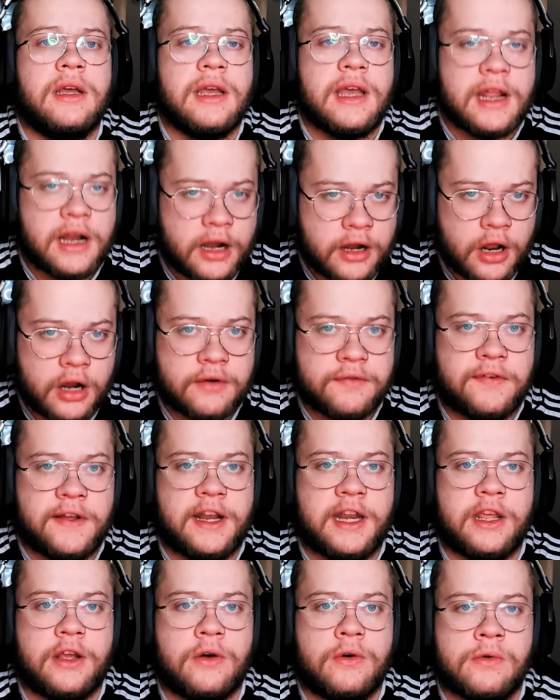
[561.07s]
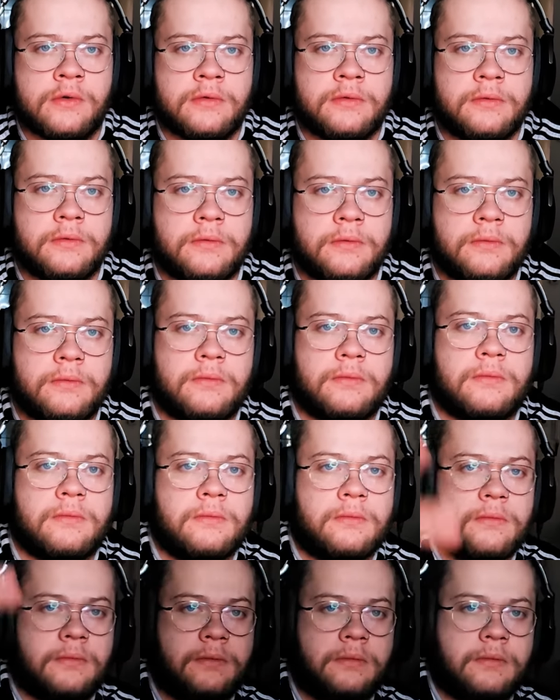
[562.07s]
in another video.
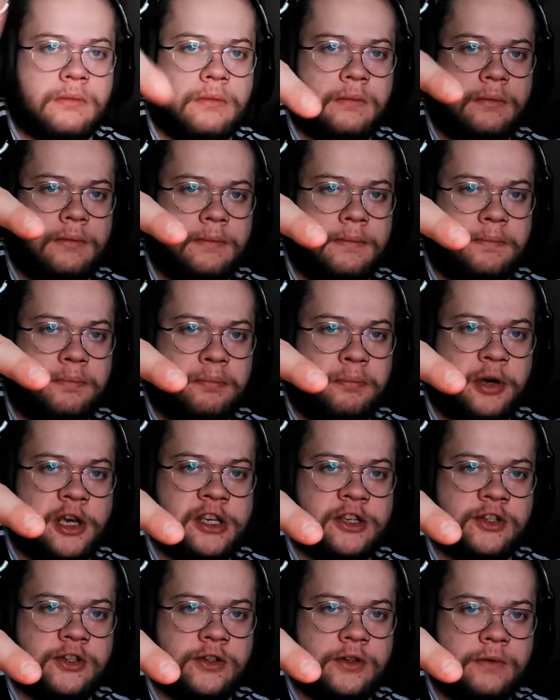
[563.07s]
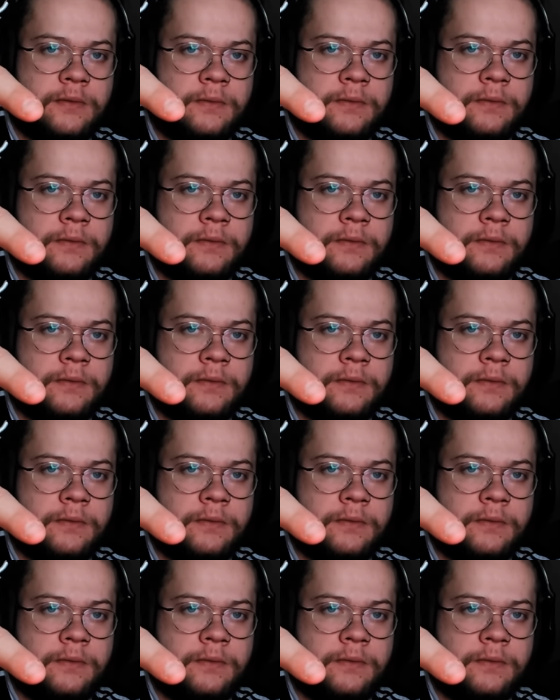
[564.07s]
Peace.